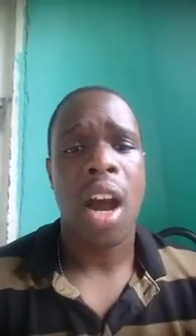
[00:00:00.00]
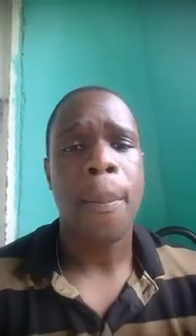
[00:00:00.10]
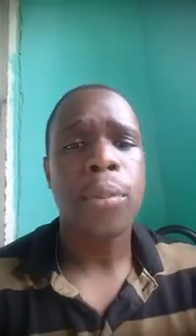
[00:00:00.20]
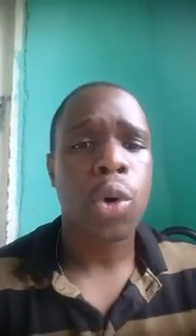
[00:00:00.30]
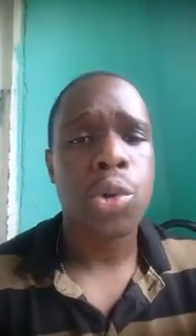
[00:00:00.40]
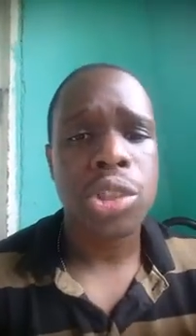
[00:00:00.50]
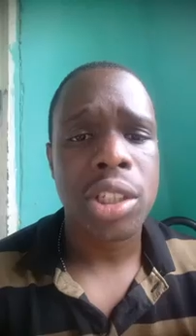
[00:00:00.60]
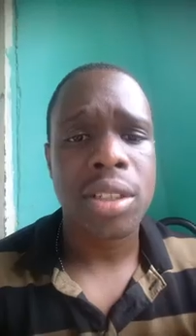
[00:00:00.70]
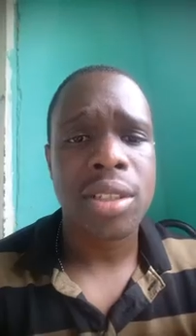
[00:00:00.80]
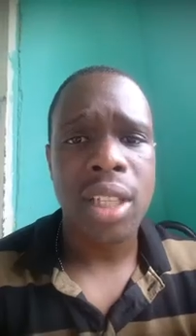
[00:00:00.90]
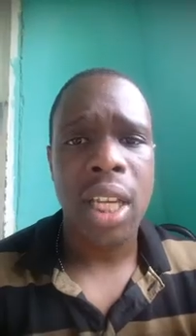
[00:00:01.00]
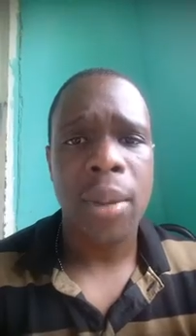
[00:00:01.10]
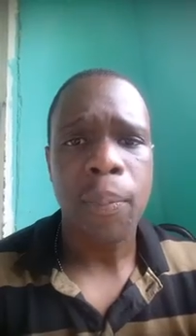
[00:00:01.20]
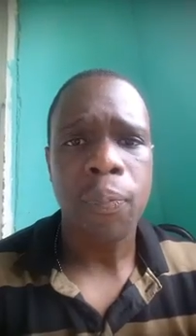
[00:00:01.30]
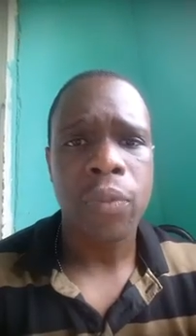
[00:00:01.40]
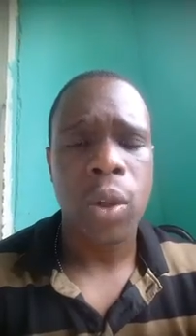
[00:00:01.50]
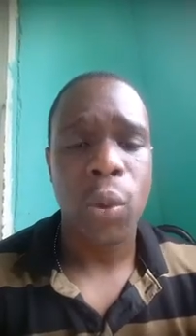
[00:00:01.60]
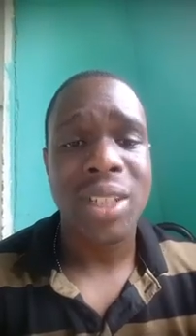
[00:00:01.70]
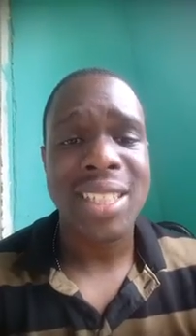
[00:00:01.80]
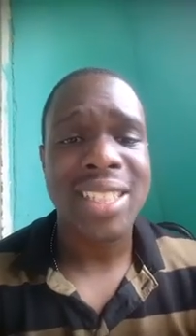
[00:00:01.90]
approach it the same,
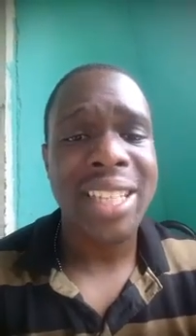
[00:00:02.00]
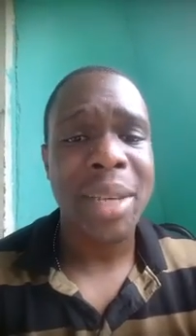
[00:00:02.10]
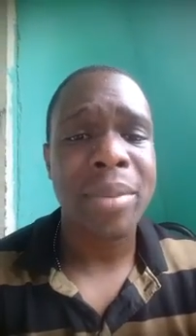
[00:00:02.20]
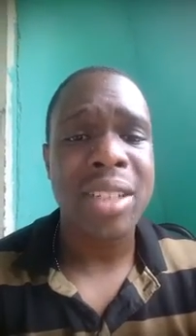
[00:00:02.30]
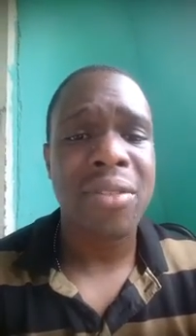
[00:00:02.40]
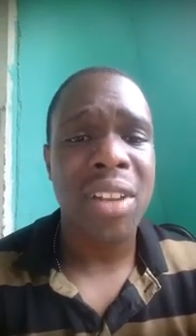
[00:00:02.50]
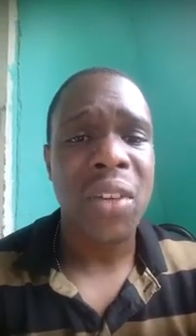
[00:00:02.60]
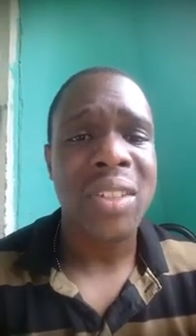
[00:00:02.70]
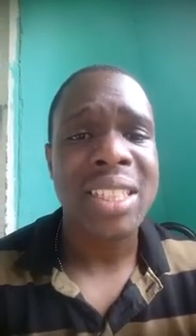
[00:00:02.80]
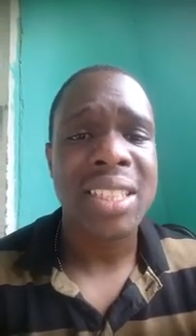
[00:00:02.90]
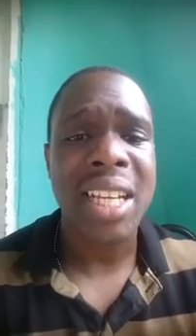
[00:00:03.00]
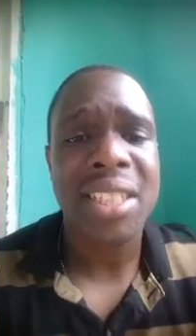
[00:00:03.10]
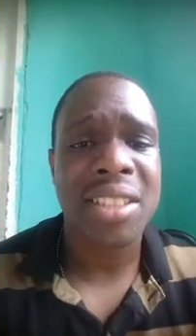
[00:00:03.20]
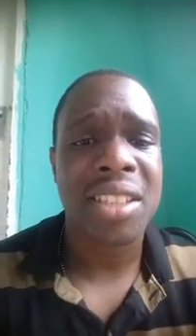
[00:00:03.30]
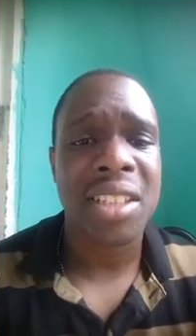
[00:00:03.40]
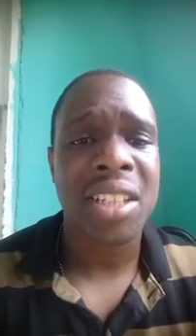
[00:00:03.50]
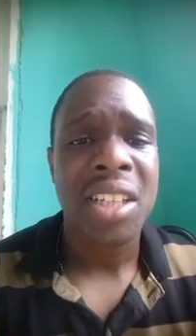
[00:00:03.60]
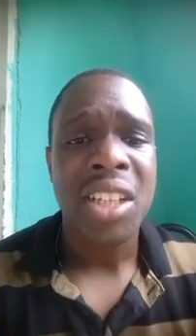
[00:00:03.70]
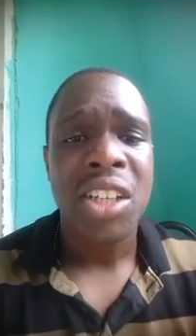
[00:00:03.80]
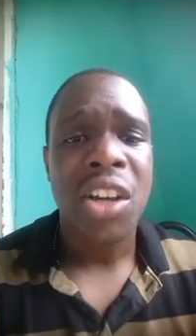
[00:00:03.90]
with the same level of intensity
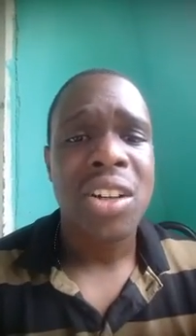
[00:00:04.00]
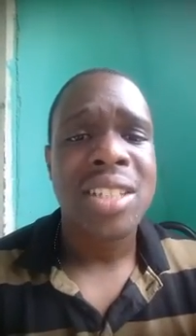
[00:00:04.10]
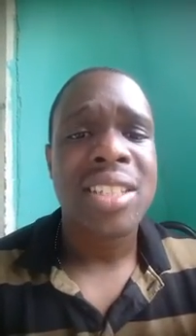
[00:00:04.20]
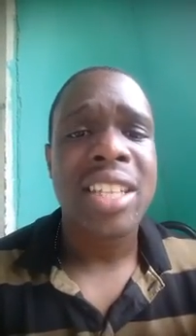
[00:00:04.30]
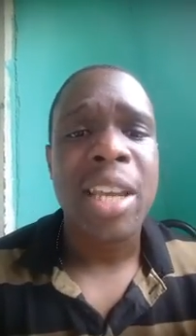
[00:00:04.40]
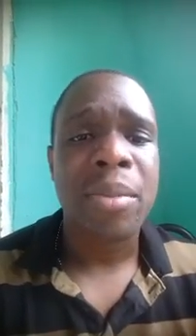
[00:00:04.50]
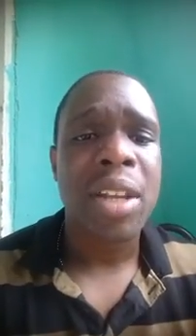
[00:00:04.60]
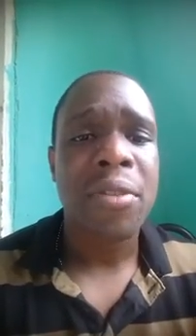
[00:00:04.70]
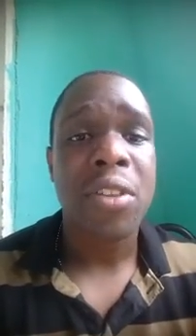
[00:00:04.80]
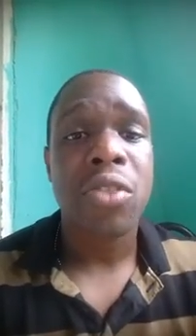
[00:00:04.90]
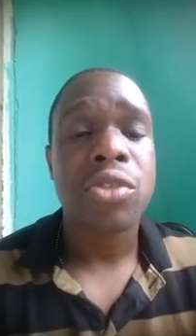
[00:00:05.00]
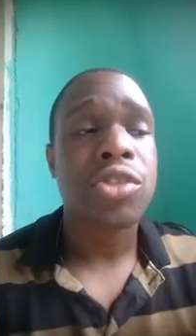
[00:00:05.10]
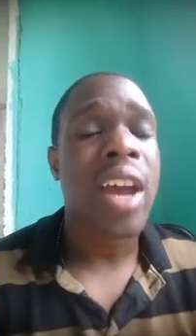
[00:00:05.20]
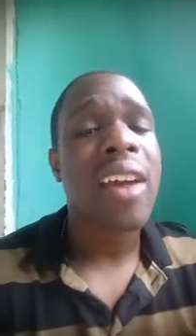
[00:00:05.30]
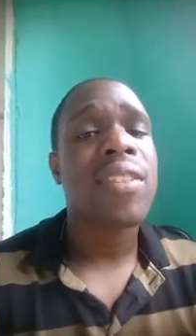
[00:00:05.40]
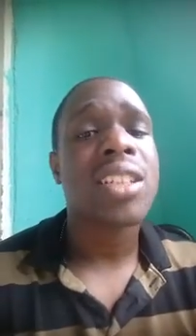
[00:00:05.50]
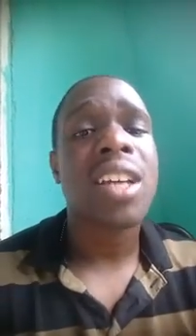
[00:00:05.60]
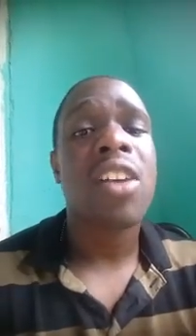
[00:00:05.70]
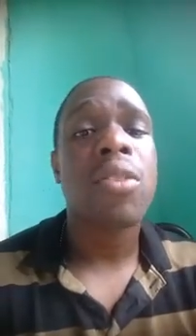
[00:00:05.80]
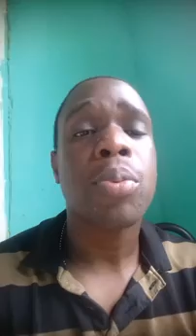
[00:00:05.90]
or the same level of drive that
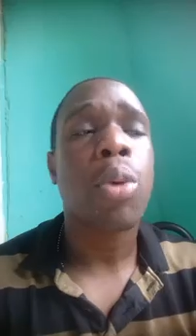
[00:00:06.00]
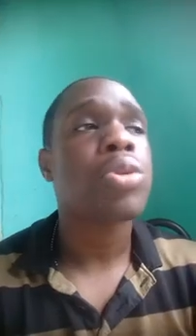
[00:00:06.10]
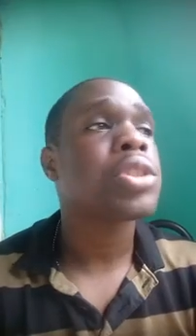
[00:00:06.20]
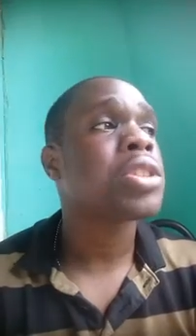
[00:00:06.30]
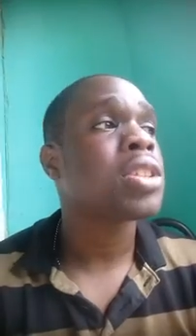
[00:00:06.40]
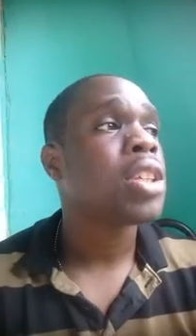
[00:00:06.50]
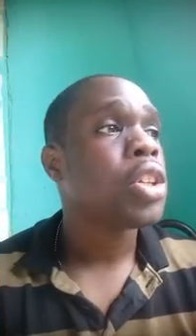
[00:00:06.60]
I've approached,